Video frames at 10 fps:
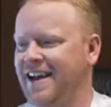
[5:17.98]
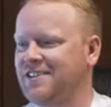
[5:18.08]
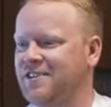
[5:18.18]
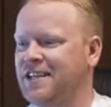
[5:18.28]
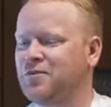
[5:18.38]

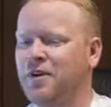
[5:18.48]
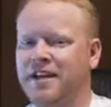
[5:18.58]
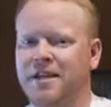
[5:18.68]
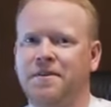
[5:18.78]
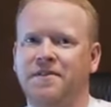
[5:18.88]
So that's why you
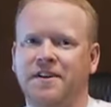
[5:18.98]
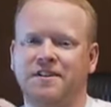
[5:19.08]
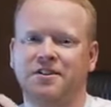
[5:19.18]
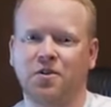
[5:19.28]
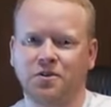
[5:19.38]
gotta be very
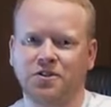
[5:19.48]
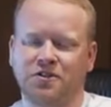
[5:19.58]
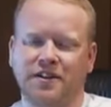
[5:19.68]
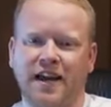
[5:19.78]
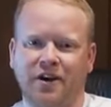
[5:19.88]

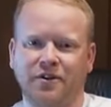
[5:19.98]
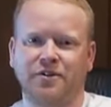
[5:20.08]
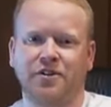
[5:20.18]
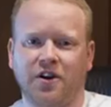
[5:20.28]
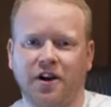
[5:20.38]
social in how you
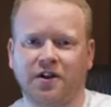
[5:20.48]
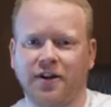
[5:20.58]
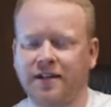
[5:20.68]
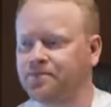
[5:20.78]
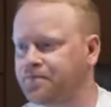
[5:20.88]
talk,
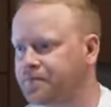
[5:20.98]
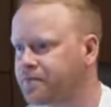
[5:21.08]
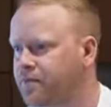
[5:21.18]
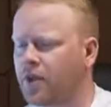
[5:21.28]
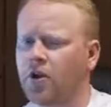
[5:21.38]
right?
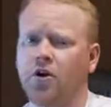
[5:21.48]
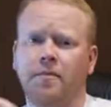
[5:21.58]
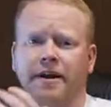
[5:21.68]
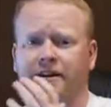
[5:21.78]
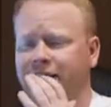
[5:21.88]
Oh
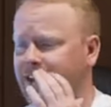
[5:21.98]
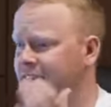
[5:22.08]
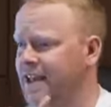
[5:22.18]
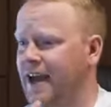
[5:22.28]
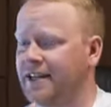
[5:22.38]
my God,
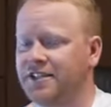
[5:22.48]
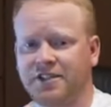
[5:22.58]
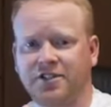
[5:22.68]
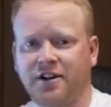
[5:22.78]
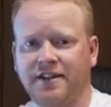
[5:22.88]
I
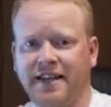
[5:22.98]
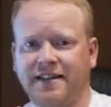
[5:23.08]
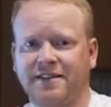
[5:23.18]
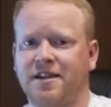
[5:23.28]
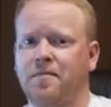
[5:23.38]
just started taking
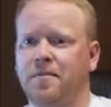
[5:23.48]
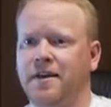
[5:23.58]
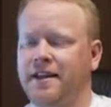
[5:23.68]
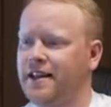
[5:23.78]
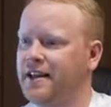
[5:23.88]
the
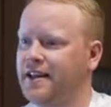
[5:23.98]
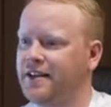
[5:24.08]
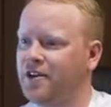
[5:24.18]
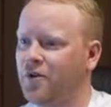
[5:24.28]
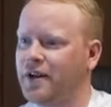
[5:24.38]
supplement and
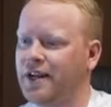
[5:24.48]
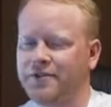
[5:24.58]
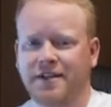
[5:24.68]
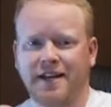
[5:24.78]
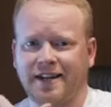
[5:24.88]
you know what, I
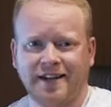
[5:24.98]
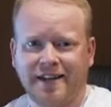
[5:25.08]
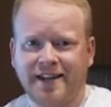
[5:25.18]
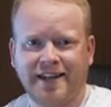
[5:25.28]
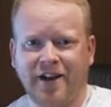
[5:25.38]
was kind
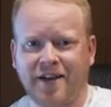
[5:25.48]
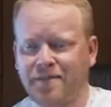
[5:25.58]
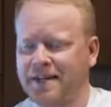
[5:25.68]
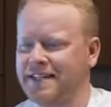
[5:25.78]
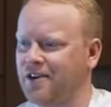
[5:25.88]
of, you know, having
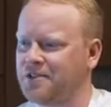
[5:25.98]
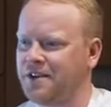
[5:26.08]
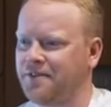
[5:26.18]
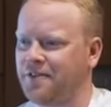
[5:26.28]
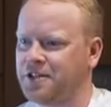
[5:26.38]
my doubts
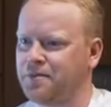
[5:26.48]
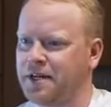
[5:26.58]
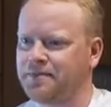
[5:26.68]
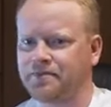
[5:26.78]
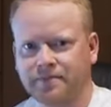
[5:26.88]
at first,
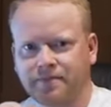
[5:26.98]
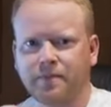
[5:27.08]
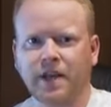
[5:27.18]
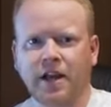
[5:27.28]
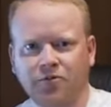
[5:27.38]
but
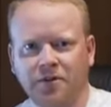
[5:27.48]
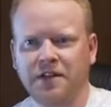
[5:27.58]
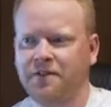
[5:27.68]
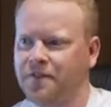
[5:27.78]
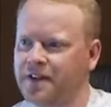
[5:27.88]
I
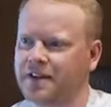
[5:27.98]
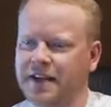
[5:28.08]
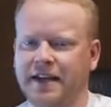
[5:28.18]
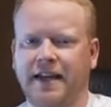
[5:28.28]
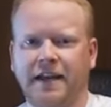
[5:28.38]
really feel a
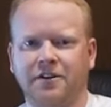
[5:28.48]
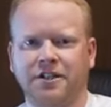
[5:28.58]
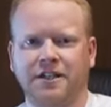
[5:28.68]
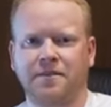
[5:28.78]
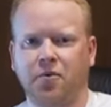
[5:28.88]
kick of
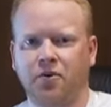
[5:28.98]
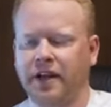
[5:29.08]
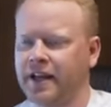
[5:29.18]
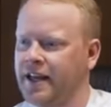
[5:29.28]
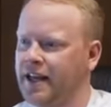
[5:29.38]
energy in the
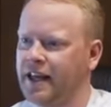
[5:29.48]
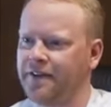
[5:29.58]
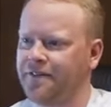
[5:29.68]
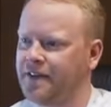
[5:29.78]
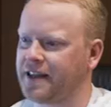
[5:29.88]
morning. And I
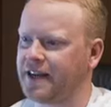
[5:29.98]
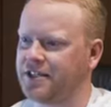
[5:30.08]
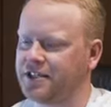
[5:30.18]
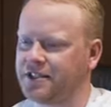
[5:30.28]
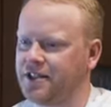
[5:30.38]
feel like I
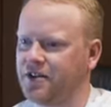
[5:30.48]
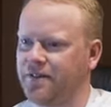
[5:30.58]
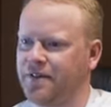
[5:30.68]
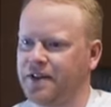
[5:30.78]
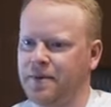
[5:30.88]
just, you know, I
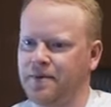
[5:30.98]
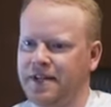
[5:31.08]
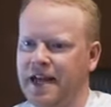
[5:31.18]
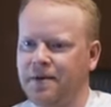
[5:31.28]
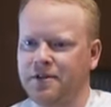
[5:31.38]
feel like my
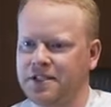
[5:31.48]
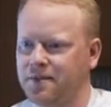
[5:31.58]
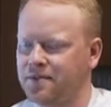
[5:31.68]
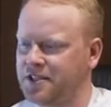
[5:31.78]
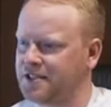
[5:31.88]

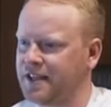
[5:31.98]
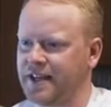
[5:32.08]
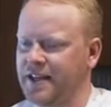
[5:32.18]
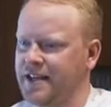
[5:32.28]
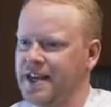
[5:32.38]
metabolism, I'm just
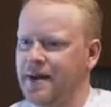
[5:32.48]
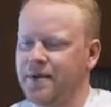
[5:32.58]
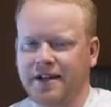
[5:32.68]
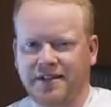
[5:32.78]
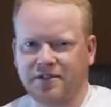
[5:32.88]
like, I'm
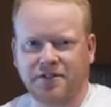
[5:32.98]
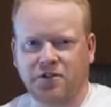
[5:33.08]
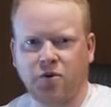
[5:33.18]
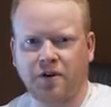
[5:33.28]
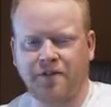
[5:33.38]
not, you know,
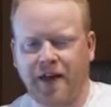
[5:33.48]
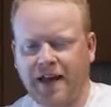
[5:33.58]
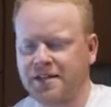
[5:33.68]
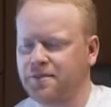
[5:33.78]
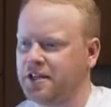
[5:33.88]
storing
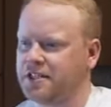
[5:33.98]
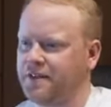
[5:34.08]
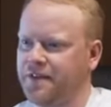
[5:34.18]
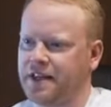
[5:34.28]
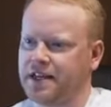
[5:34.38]
fat as much. I
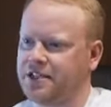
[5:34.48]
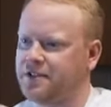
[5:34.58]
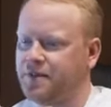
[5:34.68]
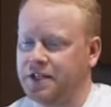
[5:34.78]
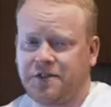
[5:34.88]
feel like I
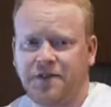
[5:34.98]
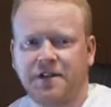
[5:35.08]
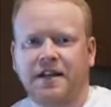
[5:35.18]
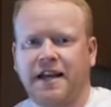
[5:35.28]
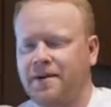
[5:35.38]
just feel
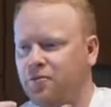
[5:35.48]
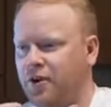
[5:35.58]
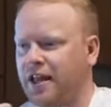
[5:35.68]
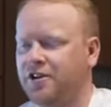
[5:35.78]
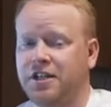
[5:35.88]
like I have more
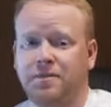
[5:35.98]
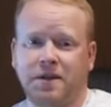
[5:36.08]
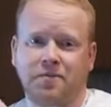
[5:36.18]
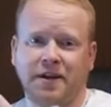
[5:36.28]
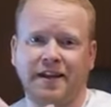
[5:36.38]
energy to play
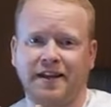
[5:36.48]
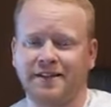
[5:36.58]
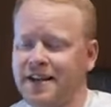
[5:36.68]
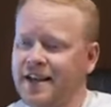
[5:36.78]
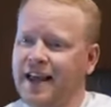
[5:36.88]
with my
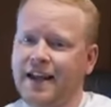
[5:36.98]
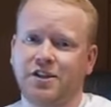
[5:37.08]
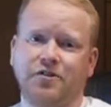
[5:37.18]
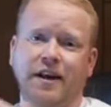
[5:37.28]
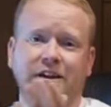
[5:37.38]
kids and
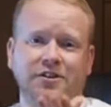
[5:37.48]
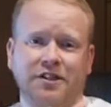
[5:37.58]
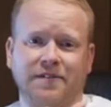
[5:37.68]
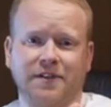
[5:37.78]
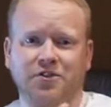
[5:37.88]
it's great. You should
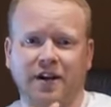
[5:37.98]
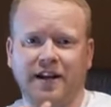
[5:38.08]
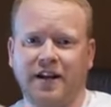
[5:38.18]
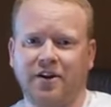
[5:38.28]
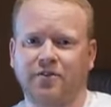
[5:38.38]
definitely try it
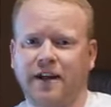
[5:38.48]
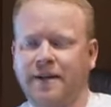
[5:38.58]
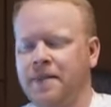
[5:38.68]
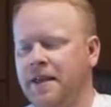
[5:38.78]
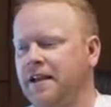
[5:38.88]
out,
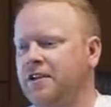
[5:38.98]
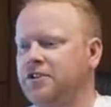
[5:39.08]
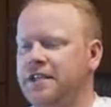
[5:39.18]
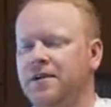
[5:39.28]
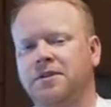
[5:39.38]
right?
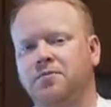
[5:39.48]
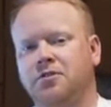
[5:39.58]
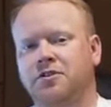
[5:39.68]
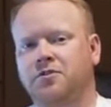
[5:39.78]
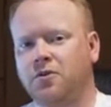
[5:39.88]
See how much
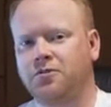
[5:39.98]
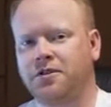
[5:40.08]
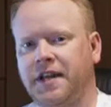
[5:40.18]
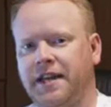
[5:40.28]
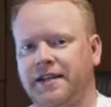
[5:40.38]
more social
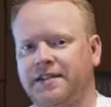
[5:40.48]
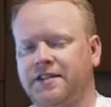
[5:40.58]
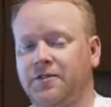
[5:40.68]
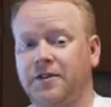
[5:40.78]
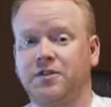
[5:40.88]
that is?
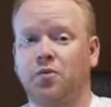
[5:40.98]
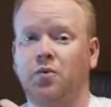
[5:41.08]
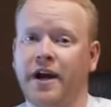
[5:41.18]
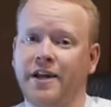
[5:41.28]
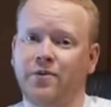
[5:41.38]
And the reason
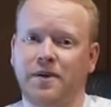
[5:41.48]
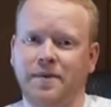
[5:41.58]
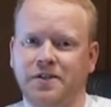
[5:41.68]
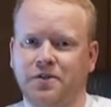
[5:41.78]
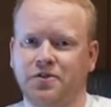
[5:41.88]
why you want to
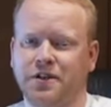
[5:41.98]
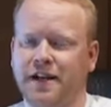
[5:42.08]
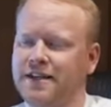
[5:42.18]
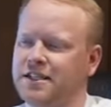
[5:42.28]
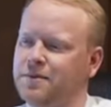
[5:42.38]
be social,
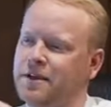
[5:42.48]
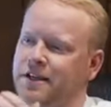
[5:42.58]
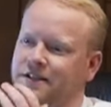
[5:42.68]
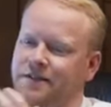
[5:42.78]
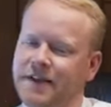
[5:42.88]
guys, is
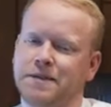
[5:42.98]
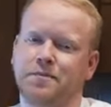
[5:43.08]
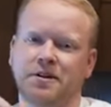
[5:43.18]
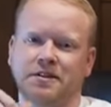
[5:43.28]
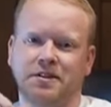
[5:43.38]
because
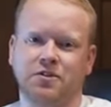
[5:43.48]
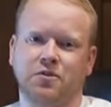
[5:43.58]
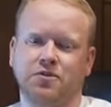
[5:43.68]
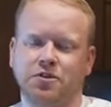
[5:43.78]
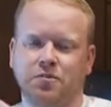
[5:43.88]
Facebook is a
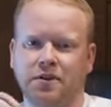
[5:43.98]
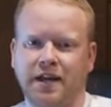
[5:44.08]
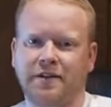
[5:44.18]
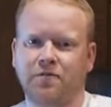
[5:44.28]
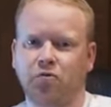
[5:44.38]
social
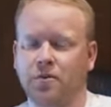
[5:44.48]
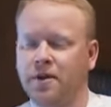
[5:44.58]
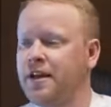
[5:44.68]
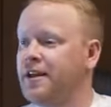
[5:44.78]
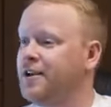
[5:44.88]
platform.
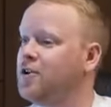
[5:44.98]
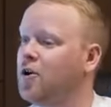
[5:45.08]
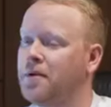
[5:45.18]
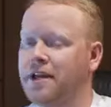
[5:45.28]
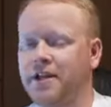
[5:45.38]

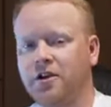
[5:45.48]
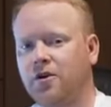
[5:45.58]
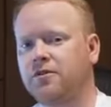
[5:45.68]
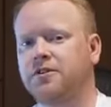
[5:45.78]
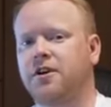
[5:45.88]
Nobody
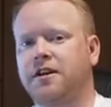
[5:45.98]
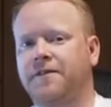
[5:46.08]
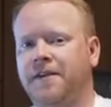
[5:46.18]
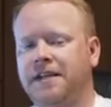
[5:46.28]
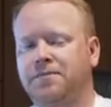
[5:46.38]
goes onto
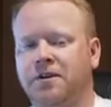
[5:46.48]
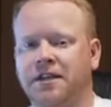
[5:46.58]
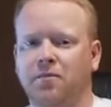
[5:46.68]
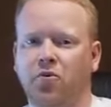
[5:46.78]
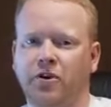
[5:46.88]
Facebook in
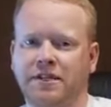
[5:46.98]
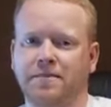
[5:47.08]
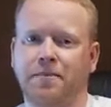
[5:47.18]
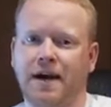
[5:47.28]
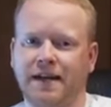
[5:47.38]
the morning to
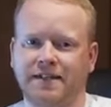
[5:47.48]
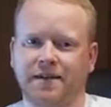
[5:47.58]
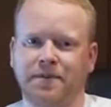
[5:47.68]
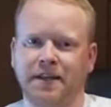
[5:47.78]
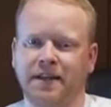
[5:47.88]
buy
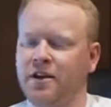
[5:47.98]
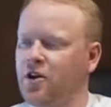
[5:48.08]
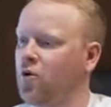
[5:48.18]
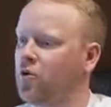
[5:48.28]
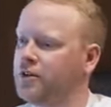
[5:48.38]
something
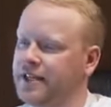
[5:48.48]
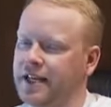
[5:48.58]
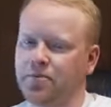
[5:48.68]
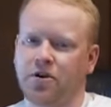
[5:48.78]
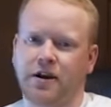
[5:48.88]
or to
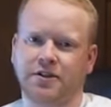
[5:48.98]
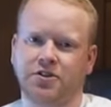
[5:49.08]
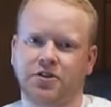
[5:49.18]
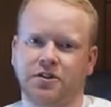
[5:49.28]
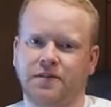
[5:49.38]
get a product or
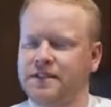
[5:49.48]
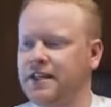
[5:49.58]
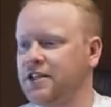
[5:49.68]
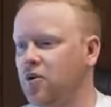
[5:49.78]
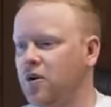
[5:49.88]
service.
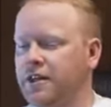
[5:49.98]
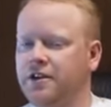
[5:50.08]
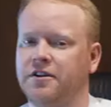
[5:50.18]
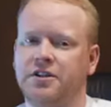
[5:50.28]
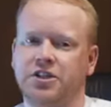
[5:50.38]
They go on
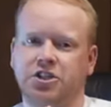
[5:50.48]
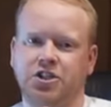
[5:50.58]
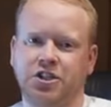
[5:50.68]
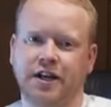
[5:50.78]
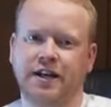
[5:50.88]
there to just
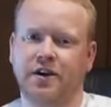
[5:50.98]
check